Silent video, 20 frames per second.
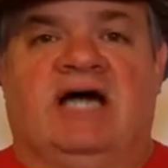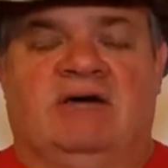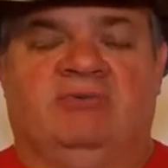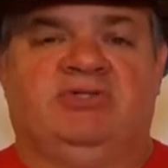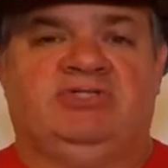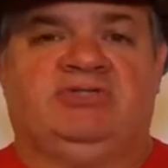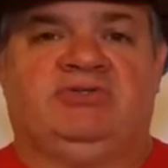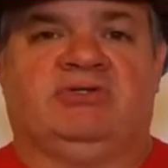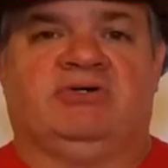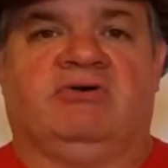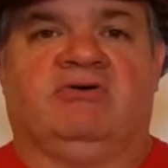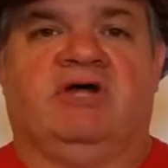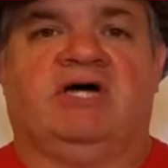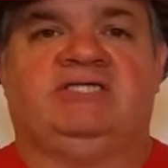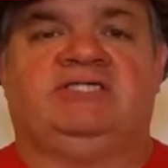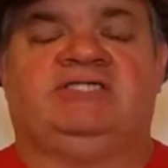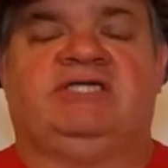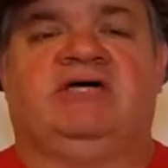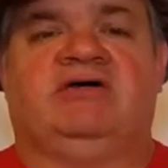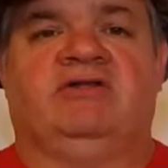I went to a
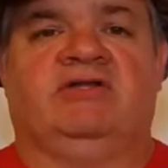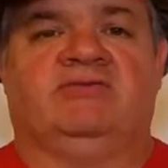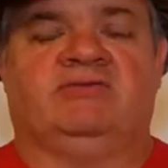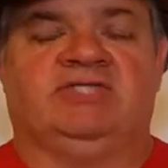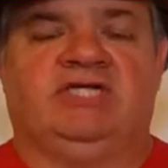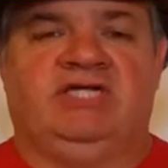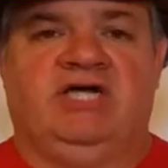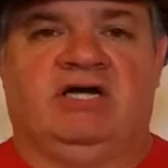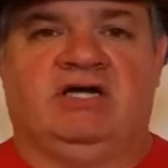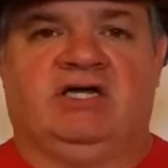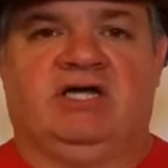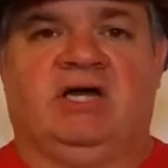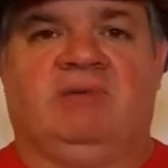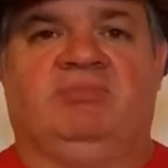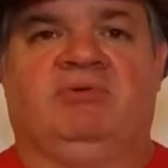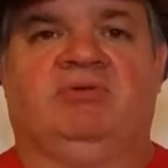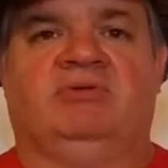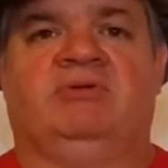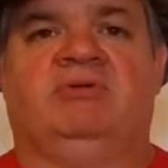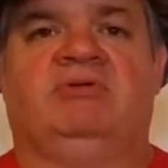garage sale and there was a young
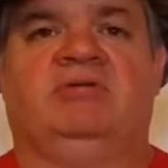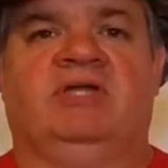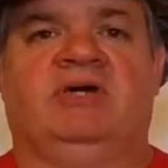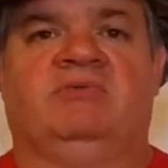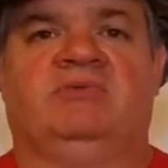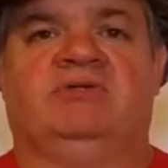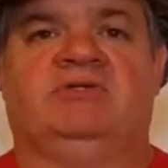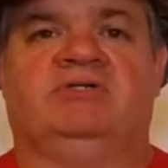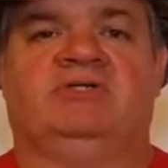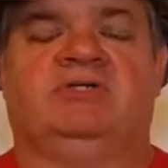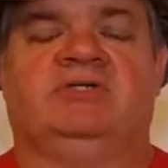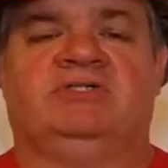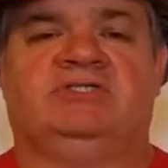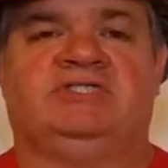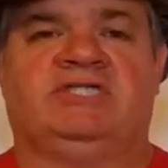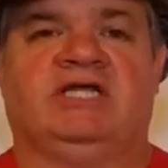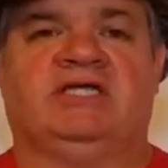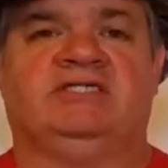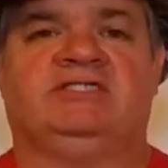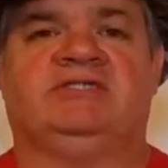couple that were
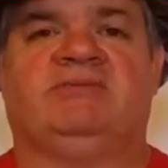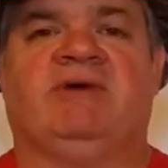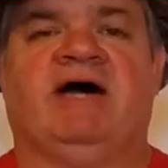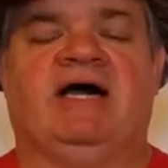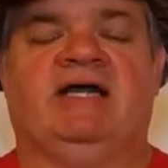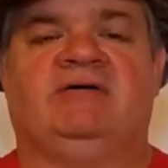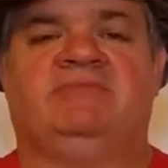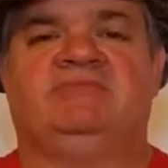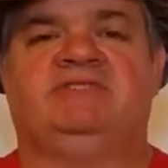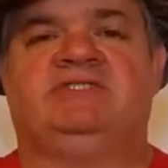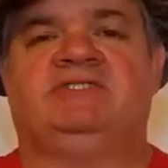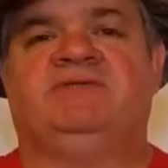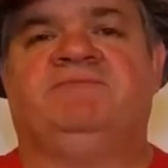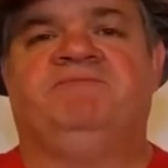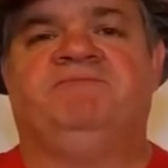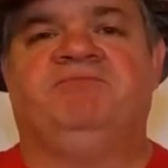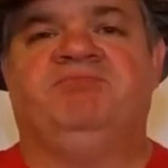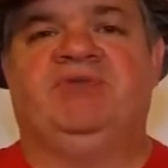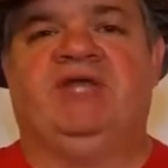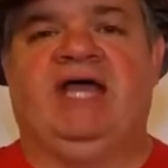selling some items,
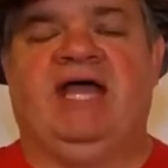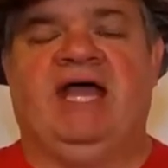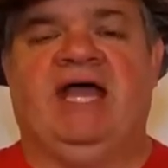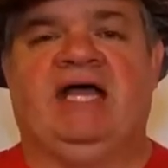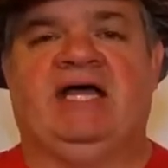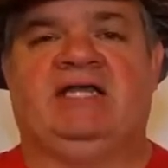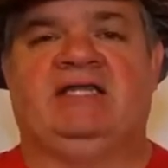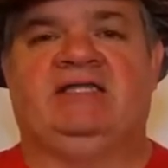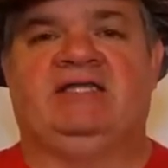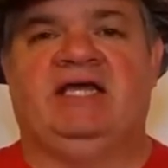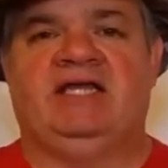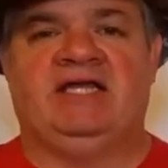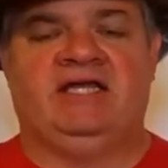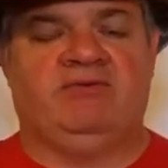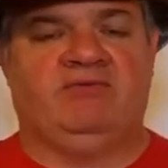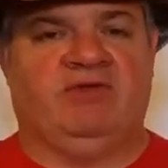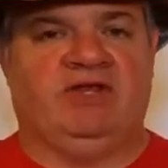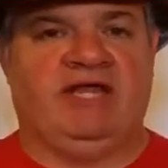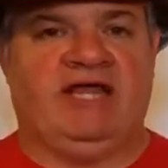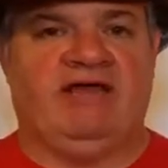and they
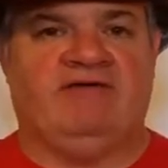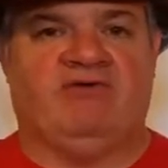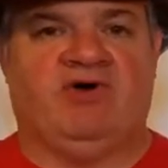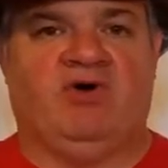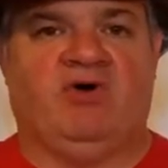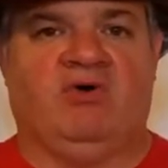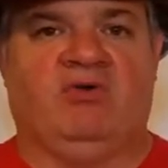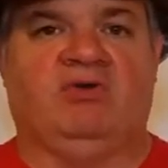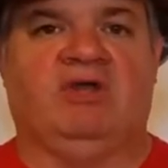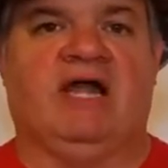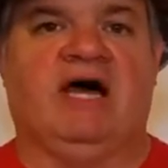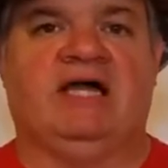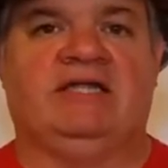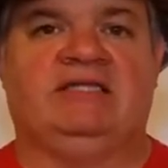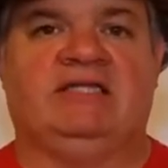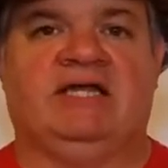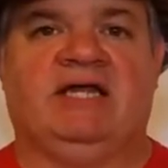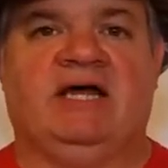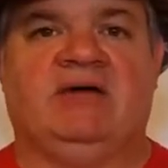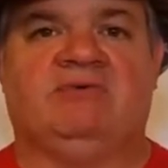didn't really have a whole
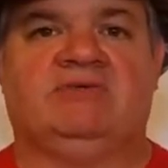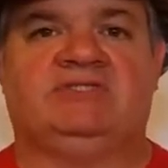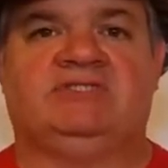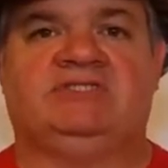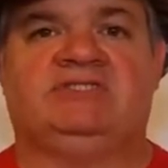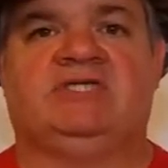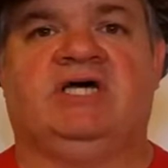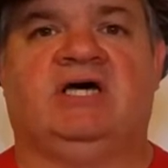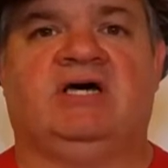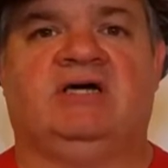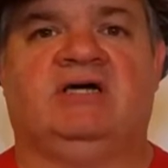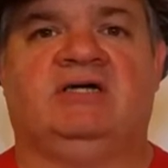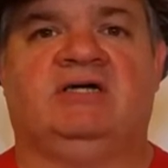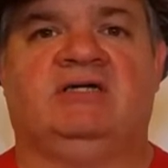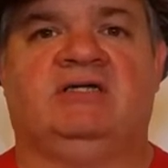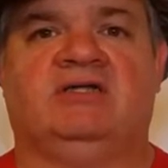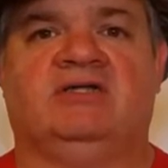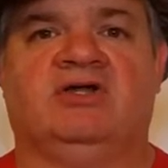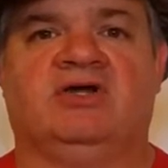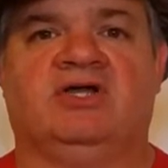lot that I was
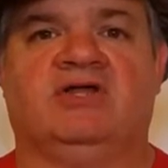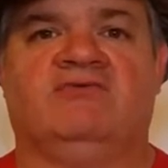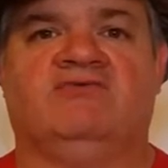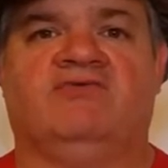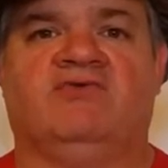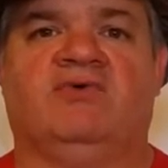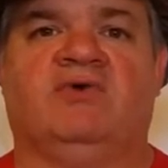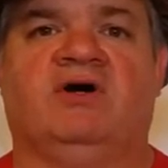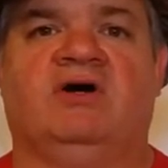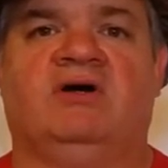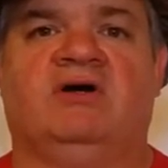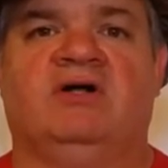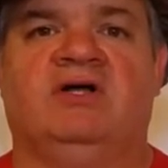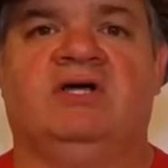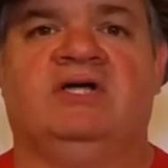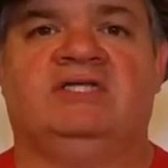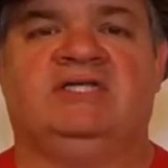looking for.